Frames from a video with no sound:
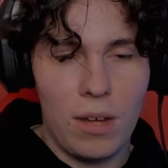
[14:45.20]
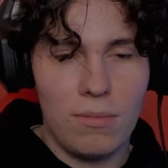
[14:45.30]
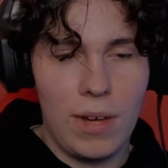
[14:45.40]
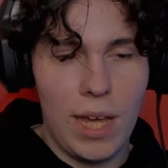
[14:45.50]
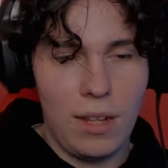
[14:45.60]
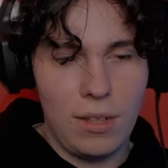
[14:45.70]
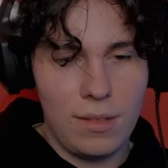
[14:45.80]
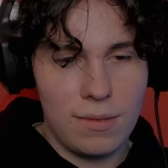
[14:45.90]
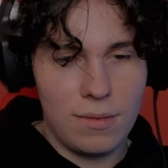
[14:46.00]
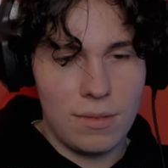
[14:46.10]

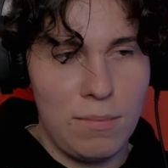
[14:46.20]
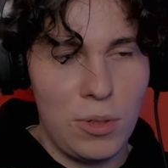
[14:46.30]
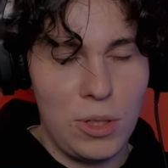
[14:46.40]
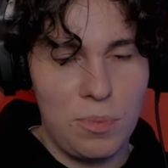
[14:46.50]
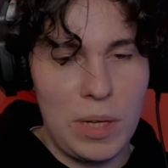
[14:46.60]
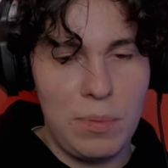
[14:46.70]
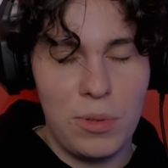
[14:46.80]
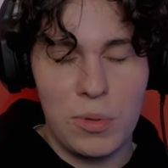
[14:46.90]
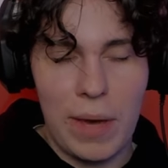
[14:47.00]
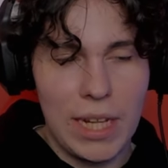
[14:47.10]
Well, most
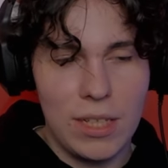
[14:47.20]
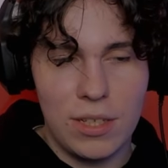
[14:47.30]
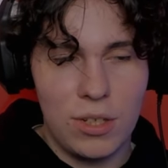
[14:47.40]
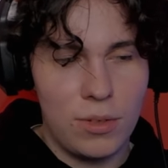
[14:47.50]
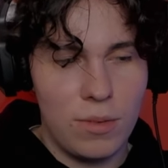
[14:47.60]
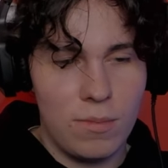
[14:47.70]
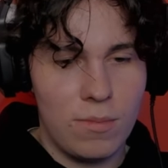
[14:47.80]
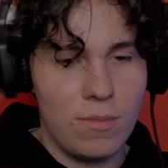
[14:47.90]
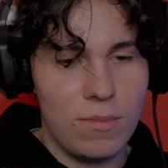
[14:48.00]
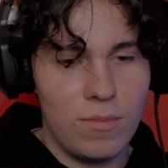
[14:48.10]
people's minds don't
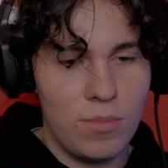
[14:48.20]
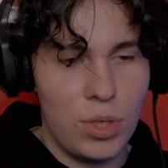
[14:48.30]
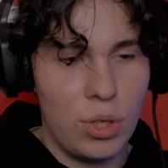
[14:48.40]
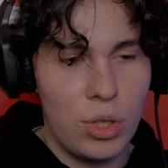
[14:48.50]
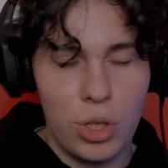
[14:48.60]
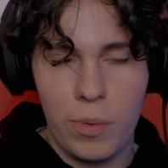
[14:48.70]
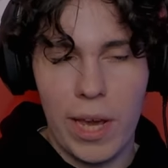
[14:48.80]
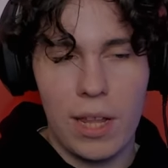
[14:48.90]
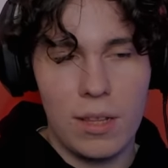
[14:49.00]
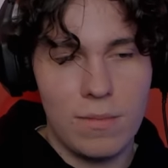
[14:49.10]
do too
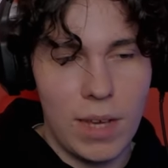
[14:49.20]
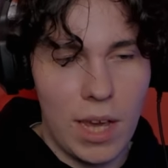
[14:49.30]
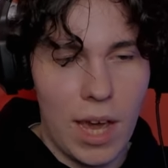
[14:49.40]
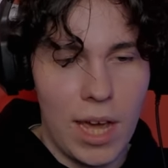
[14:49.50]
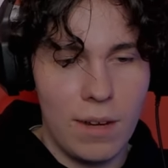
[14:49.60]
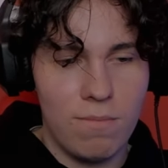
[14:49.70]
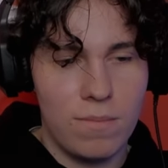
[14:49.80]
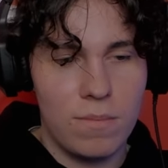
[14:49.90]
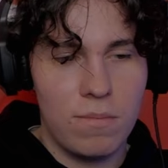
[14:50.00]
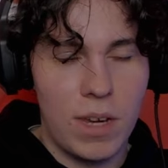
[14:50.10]
well
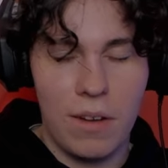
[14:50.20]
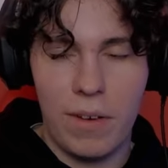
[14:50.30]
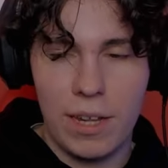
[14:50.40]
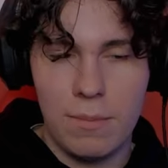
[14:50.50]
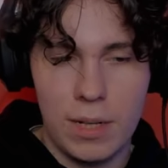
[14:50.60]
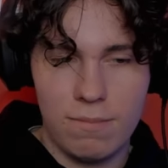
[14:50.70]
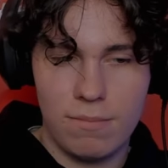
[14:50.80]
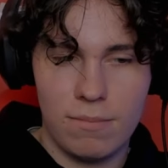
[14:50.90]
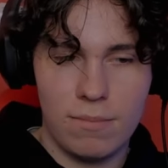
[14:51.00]
in confinement.